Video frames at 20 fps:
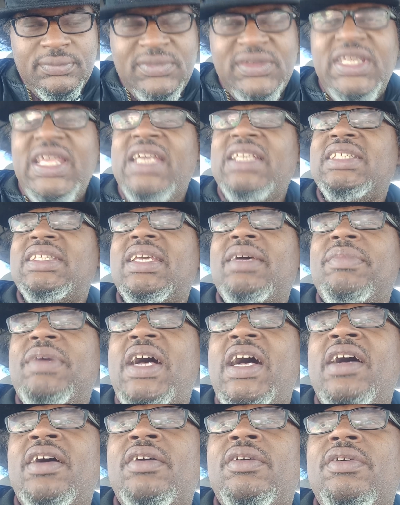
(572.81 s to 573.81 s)
They
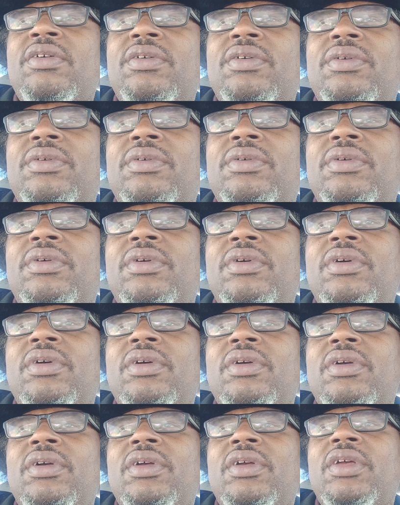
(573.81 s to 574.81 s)
somehow
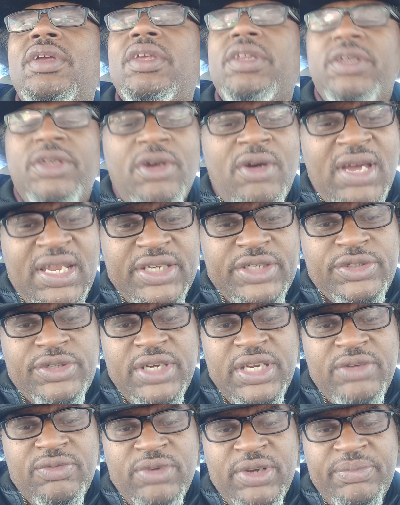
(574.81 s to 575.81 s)
know how to
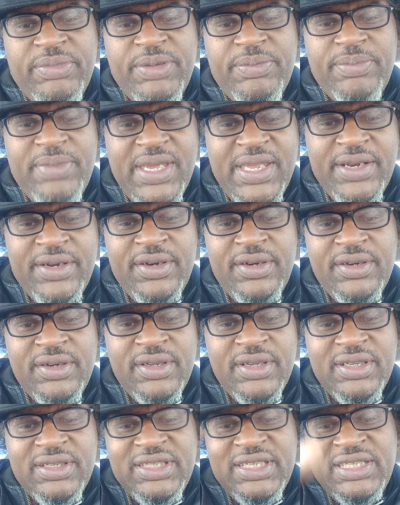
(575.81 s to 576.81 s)
treat women better
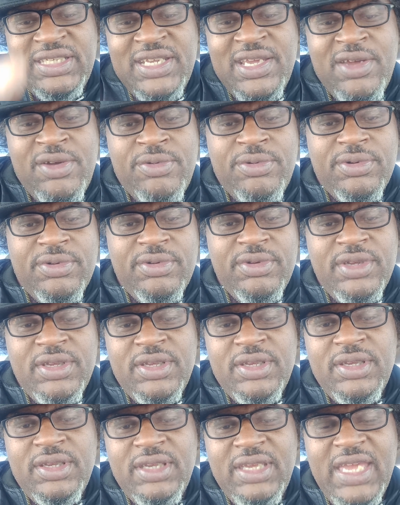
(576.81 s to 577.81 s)
than you
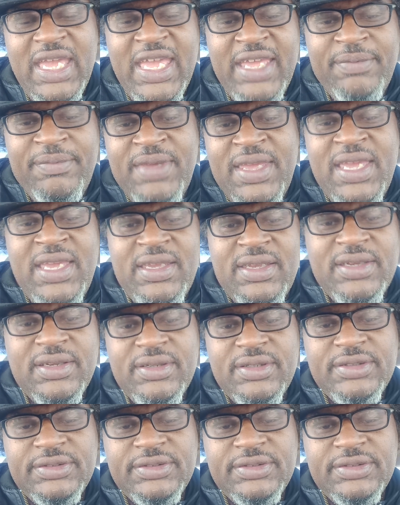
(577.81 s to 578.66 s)
and me.